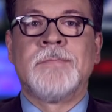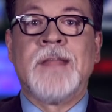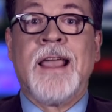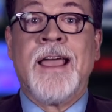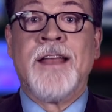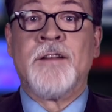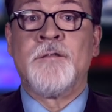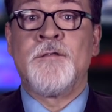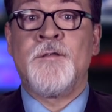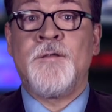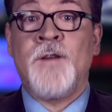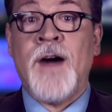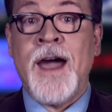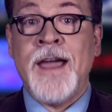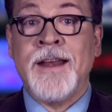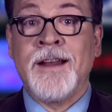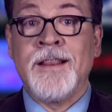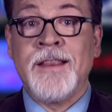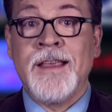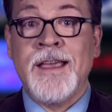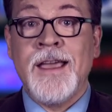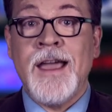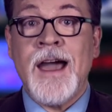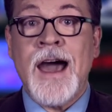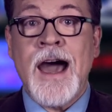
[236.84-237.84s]
And
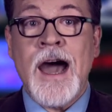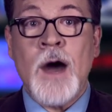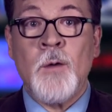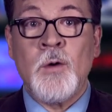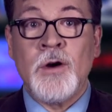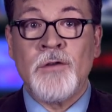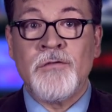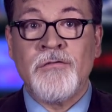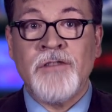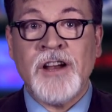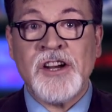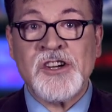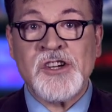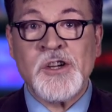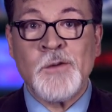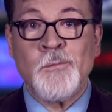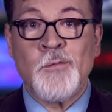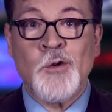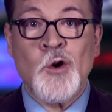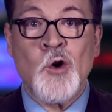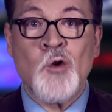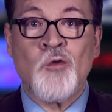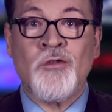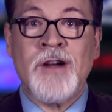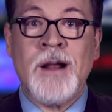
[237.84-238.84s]
finally, how a Russian
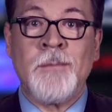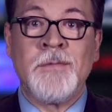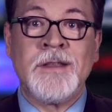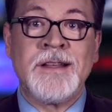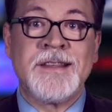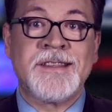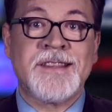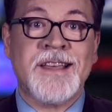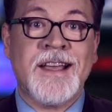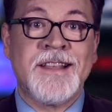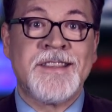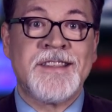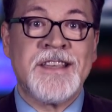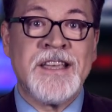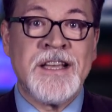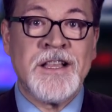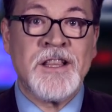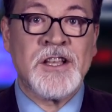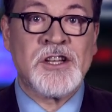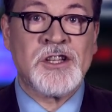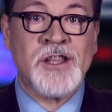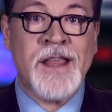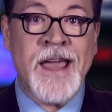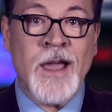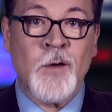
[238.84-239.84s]
pro-Kremlin site's
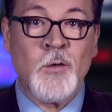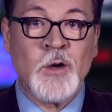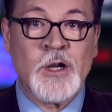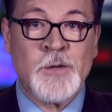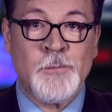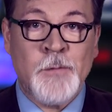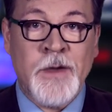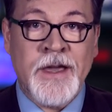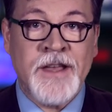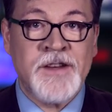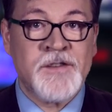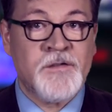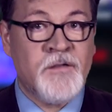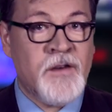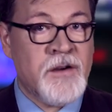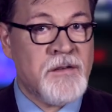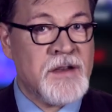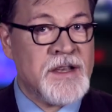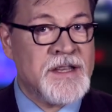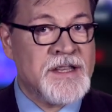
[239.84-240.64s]
English language page very